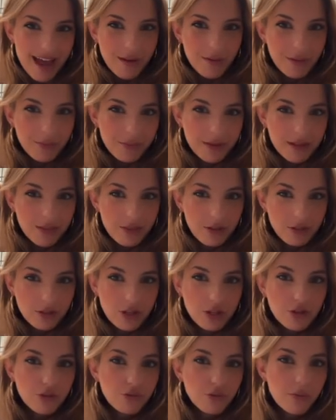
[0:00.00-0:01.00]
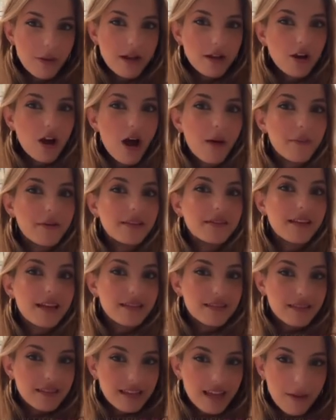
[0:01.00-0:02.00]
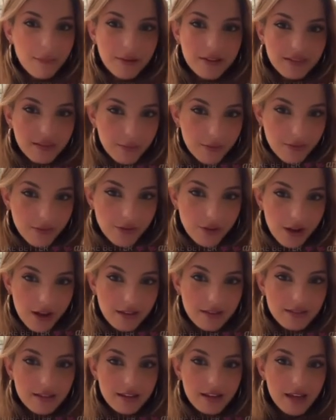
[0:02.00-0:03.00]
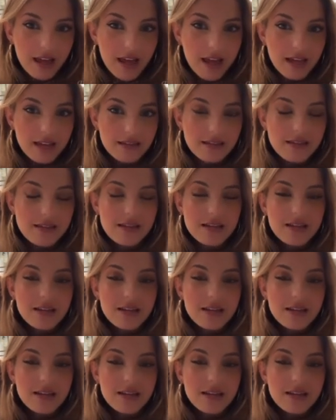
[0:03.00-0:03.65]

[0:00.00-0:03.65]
I will be looking through my comments and DMing some of you guys tonight.